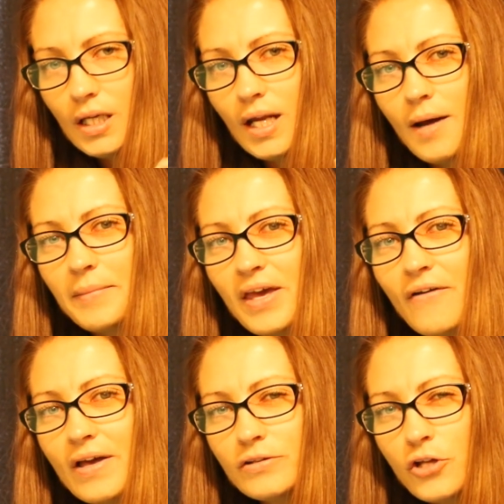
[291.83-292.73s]
And I'm
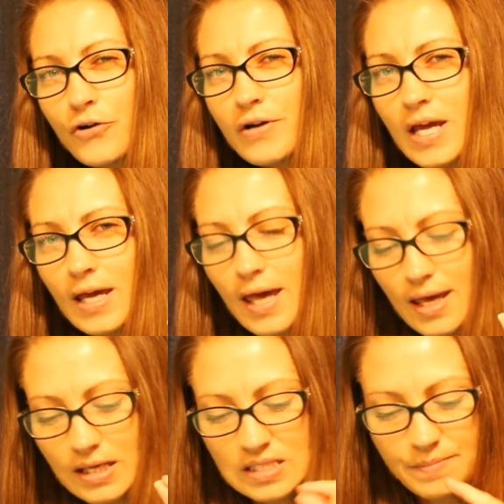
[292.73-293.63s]
hearing learning
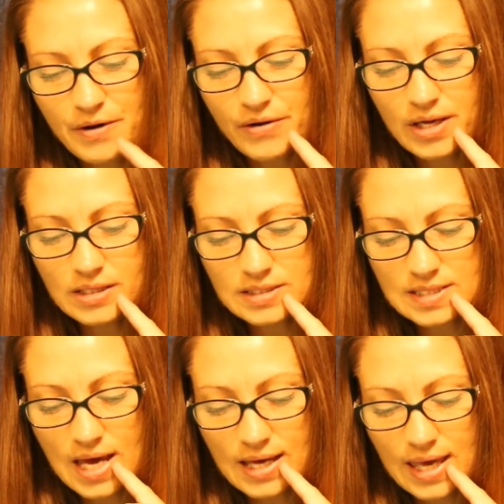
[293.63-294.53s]

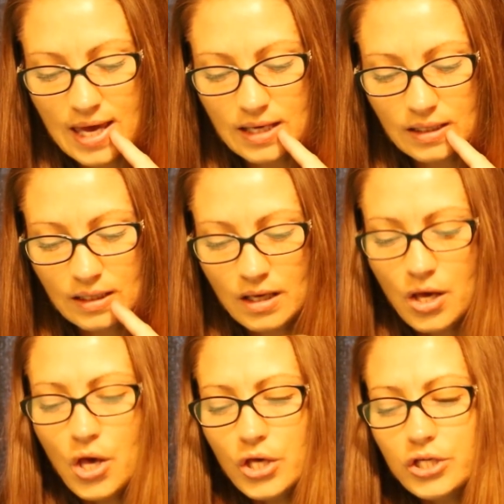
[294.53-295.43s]
experience again.
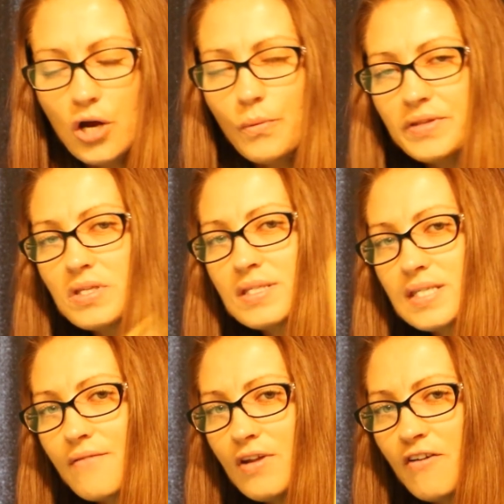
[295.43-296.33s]
You know, with this
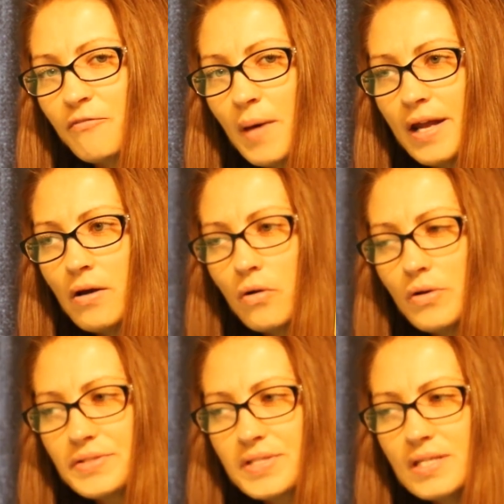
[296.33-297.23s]
Seven of
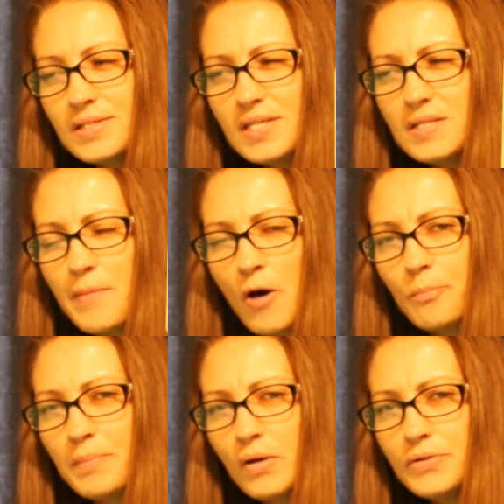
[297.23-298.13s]
Pentacles, this is
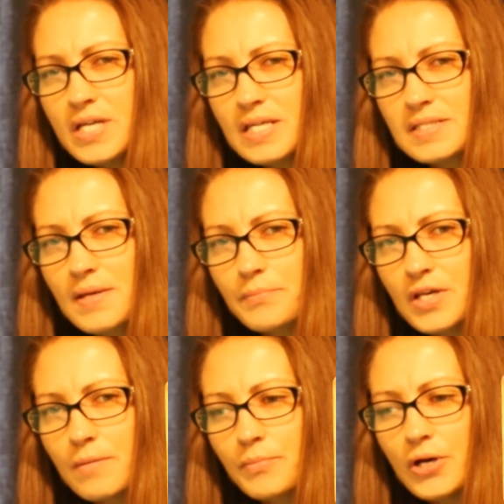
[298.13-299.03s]
about building
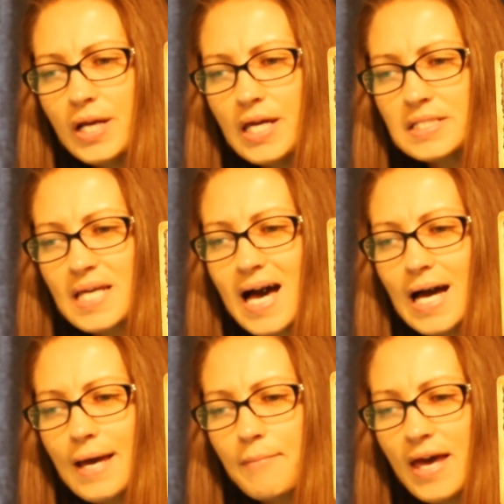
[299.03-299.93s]
something, putting in
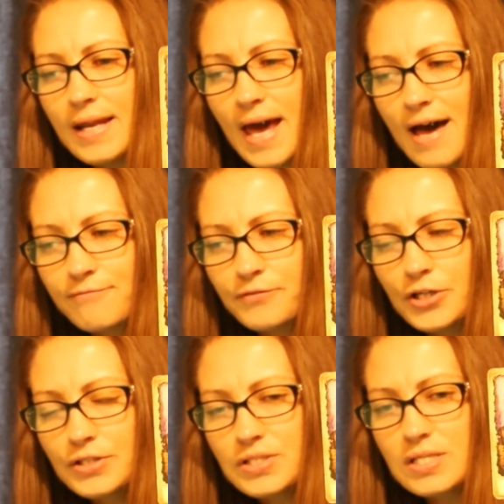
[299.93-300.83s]
time and
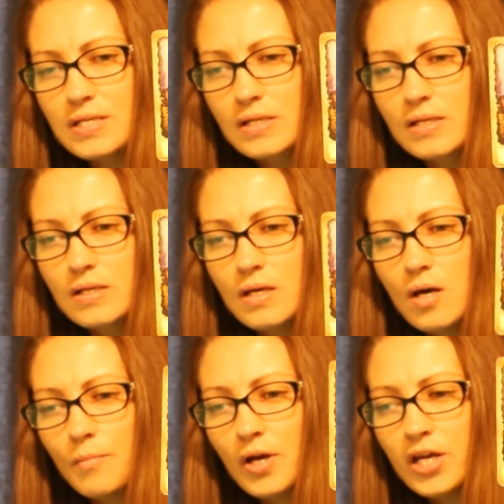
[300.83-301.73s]
effort,
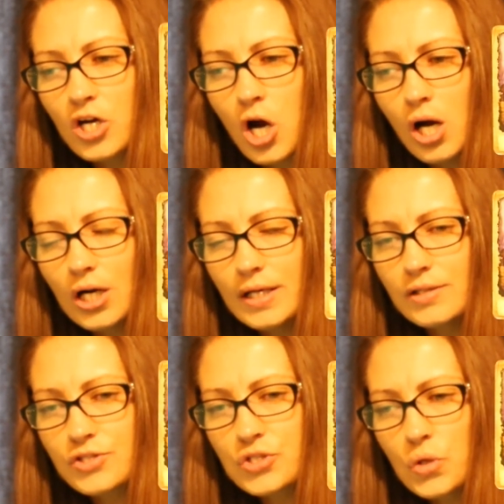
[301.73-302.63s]
putting your heart
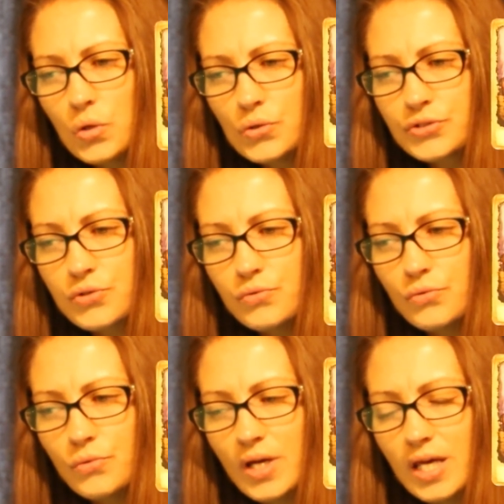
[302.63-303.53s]
and soul
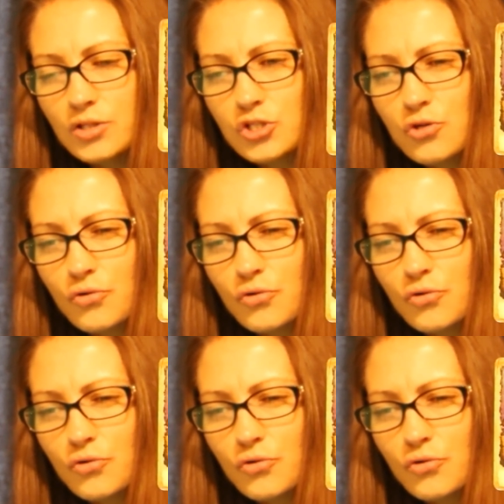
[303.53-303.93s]
into